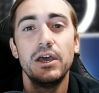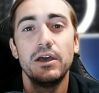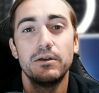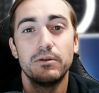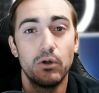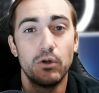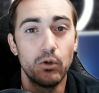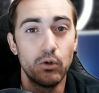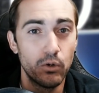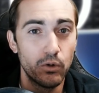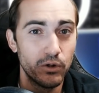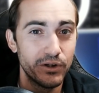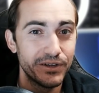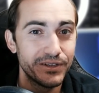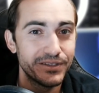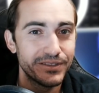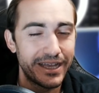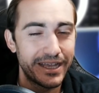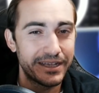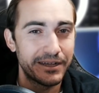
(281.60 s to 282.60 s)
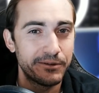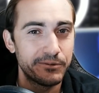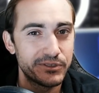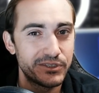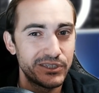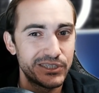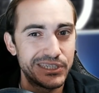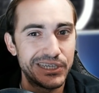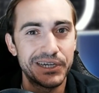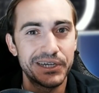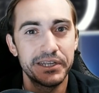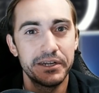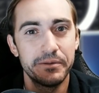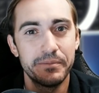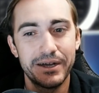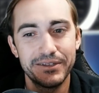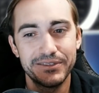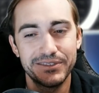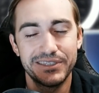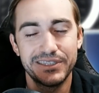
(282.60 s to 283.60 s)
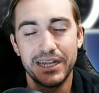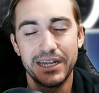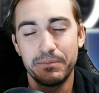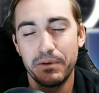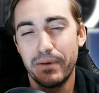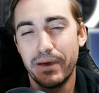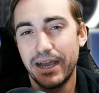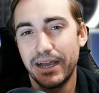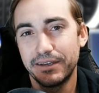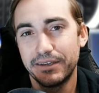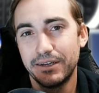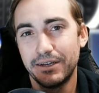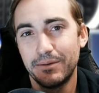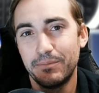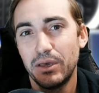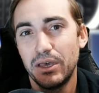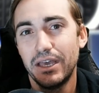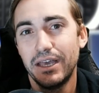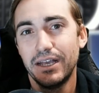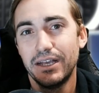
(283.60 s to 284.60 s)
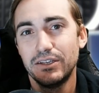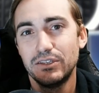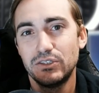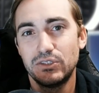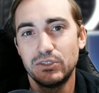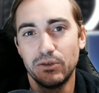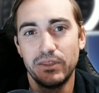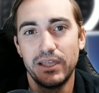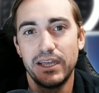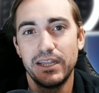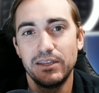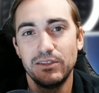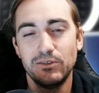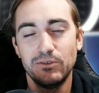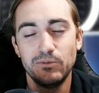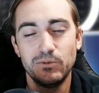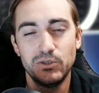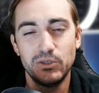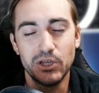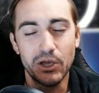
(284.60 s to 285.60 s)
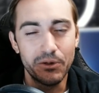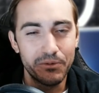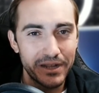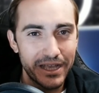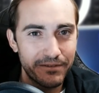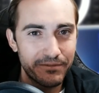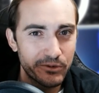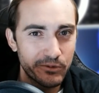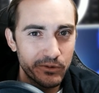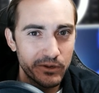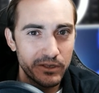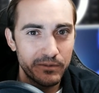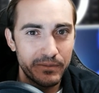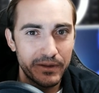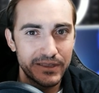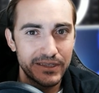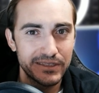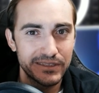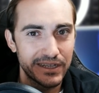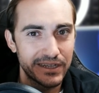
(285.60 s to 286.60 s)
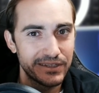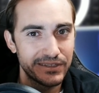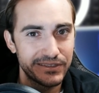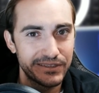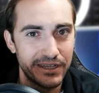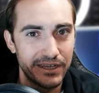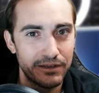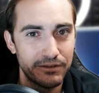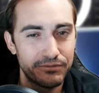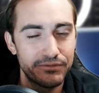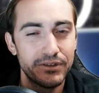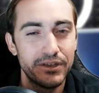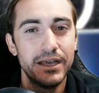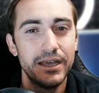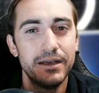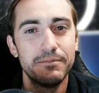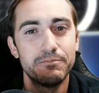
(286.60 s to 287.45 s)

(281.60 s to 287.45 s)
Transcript: or like I was just talking about, set up a backup so that you don't have to worry about this kind of stuff.